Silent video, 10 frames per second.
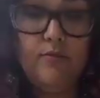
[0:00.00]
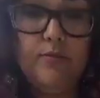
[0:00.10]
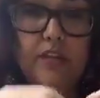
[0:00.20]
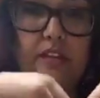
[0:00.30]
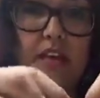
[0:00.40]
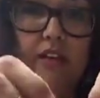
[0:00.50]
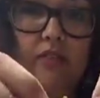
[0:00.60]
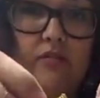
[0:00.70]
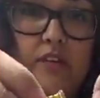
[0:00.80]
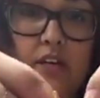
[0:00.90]
Bend that
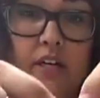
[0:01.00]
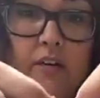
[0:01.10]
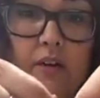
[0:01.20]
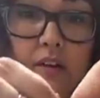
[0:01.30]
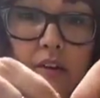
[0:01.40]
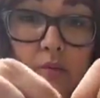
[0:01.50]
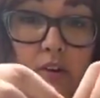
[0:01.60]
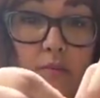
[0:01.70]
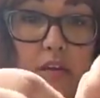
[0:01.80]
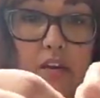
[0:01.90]
over, and then we're
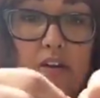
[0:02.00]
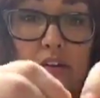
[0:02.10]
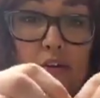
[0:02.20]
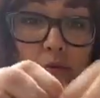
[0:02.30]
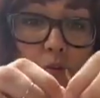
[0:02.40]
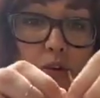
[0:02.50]
going to make our loop.